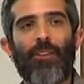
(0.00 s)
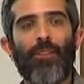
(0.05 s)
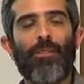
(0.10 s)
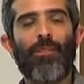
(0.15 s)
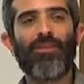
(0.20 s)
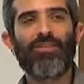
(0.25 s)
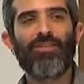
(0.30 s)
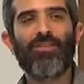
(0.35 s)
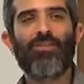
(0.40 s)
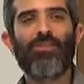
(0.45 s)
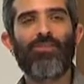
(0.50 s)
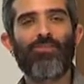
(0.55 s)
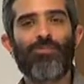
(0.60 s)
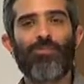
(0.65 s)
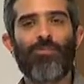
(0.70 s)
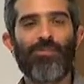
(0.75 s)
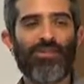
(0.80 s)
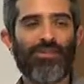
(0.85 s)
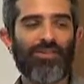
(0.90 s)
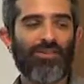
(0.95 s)
This is, a,
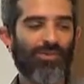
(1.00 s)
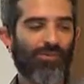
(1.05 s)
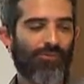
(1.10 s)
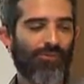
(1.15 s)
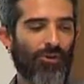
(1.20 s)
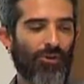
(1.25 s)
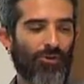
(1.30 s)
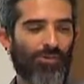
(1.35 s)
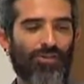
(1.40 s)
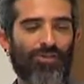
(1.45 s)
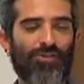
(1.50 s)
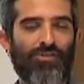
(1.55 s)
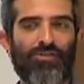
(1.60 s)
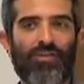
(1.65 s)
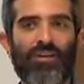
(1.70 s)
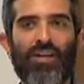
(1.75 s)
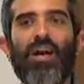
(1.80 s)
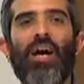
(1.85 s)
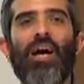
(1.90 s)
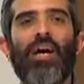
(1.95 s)
this is a version
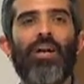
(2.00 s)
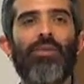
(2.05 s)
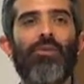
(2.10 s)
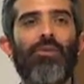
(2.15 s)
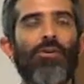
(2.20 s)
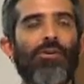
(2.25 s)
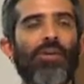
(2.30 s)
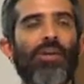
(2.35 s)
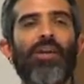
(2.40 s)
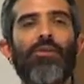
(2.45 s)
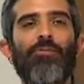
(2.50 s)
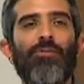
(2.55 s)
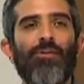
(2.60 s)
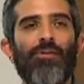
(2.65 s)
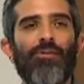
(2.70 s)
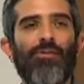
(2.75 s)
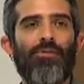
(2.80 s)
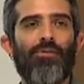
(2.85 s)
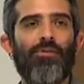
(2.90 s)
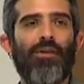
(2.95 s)
that I am okay
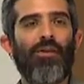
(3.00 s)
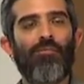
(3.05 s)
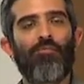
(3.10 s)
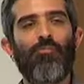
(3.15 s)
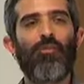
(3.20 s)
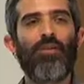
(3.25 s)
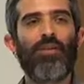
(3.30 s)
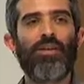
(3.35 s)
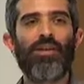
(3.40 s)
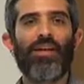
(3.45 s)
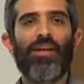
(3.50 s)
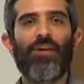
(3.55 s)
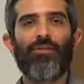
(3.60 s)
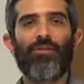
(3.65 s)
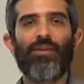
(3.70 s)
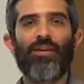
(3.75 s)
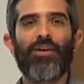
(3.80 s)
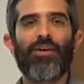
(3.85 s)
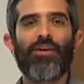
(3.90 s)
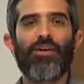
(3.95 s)
with. I'm putting it out
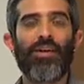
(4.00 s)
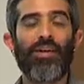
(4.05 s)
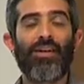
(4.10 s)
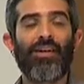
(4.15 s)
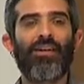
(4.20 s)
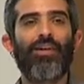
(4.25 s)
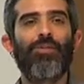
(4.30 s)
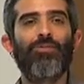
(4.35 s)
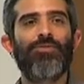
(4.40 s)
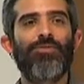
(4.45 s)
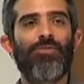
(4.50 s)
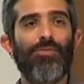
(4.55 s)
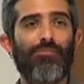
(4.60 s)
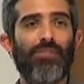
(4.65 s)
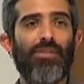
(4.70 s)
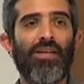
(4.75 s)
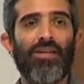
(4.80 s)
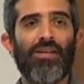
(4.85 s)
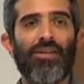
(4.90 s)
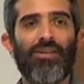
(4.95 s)
there, and it comes from
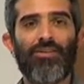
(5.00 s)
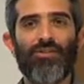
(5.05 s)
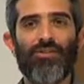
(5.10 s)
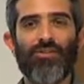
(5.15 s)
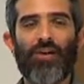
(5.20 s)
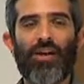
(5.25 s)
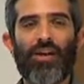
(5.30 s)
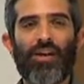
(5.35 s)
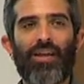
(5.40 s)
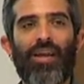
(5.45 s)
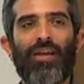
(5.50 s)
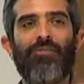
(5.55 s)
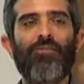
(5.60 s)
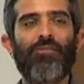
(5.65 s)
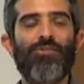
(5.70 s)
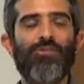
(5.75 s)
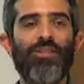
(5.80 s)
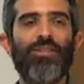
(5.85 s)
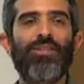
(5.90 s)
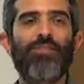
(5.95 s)
me. And so I can have
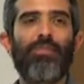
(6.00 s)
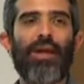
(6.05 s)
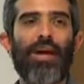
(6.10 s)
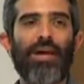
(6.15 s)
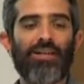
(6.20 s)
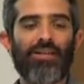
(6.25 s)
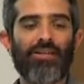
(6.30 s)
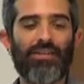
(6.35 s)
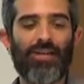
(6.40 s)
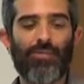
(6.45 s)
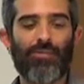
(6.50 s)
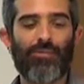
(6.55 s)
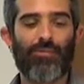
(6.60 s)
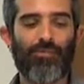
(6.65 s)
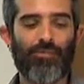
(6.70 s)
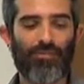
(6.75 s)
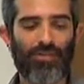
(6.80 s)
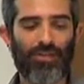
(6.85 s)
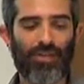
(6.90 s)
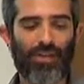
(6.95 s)
it traced back to that,
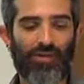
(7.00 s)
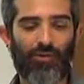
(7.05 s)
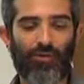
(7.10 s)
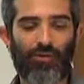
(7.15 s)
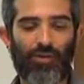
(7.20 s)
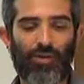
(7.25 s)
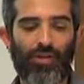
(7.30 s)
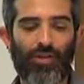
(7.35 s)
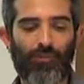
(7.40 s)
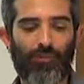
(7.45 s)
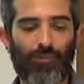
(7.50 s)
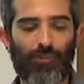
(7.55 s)
to that point.